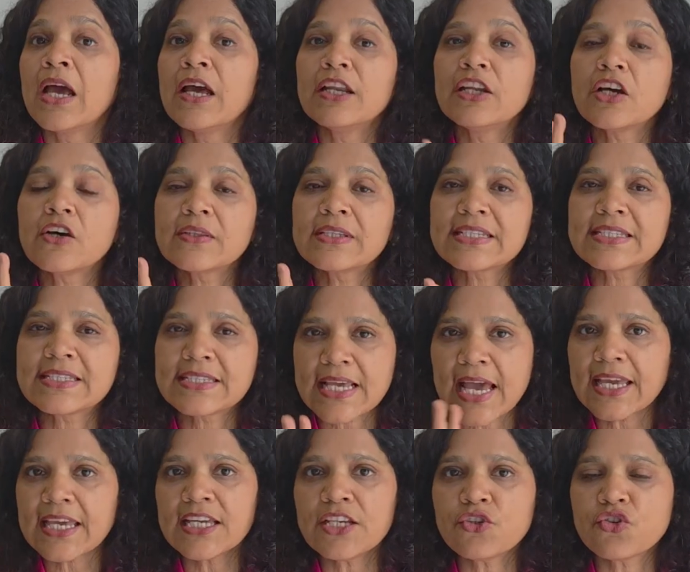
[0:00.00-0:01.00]
Now, the
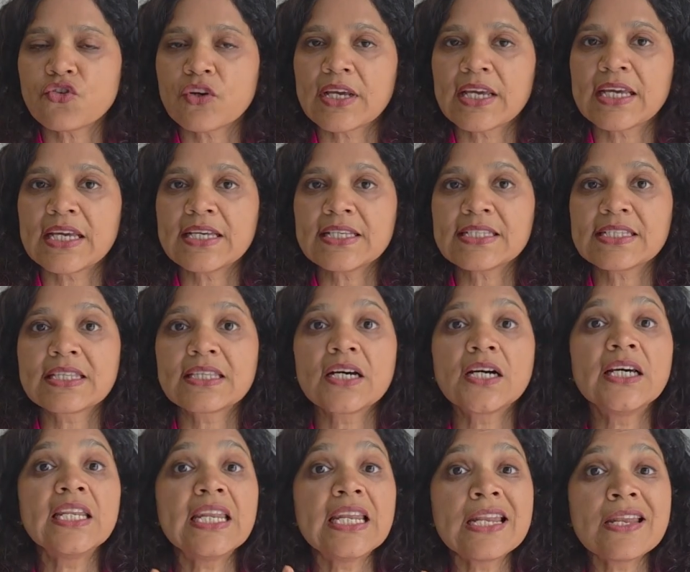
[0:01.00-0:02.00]
second trick is
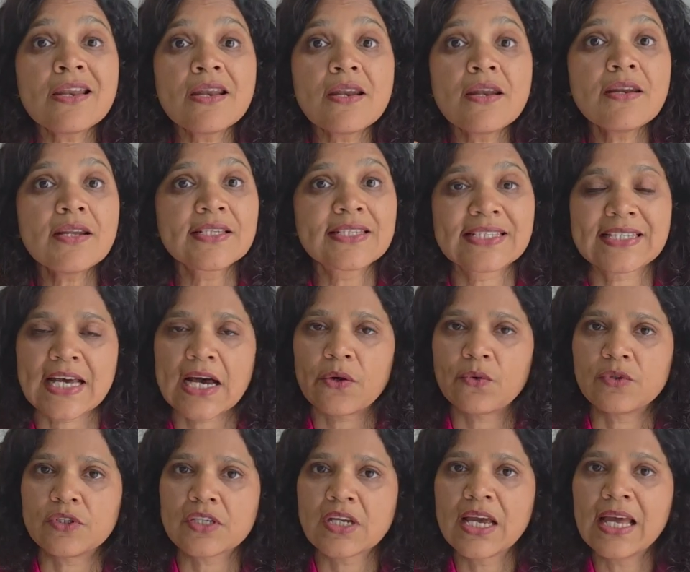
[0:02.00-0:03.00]
the n
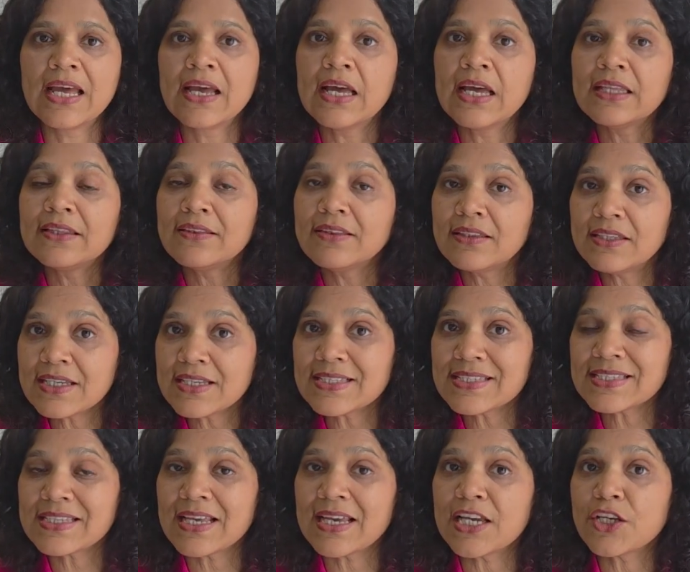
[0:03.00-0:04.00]
sound.
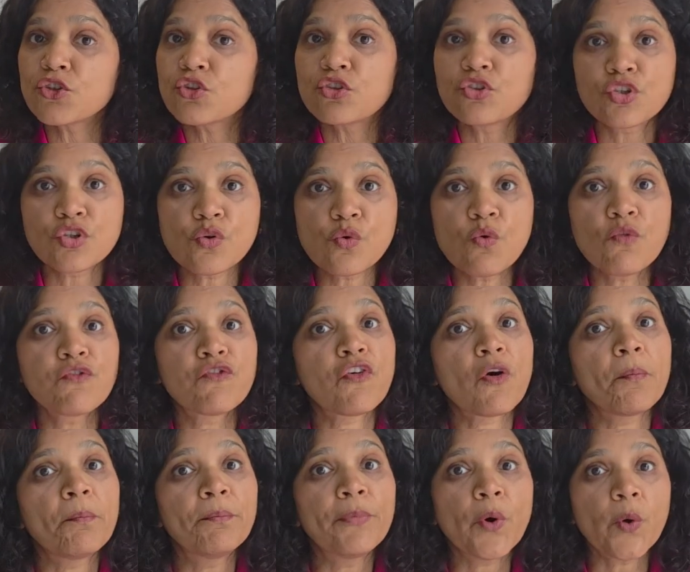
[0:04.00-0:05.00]
This is true for
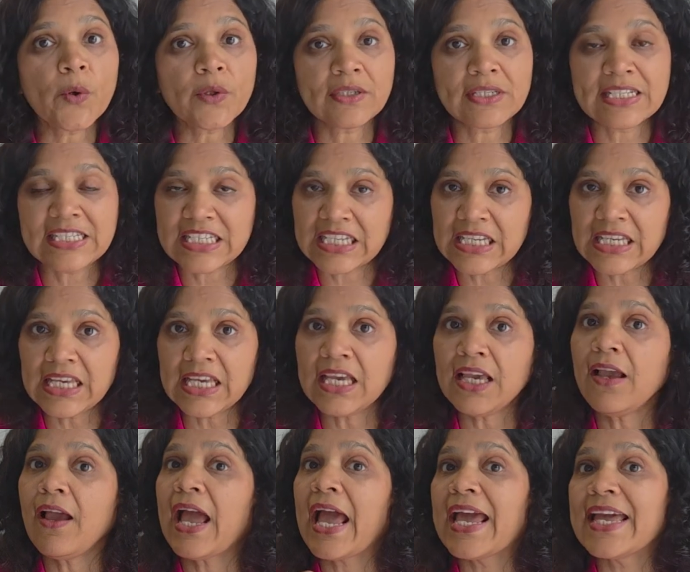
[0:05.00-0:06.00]
both T
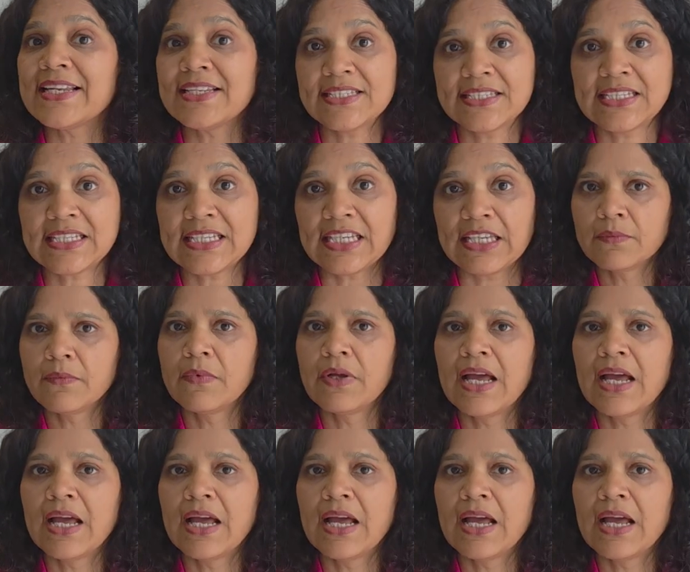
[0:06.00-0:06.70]
and D.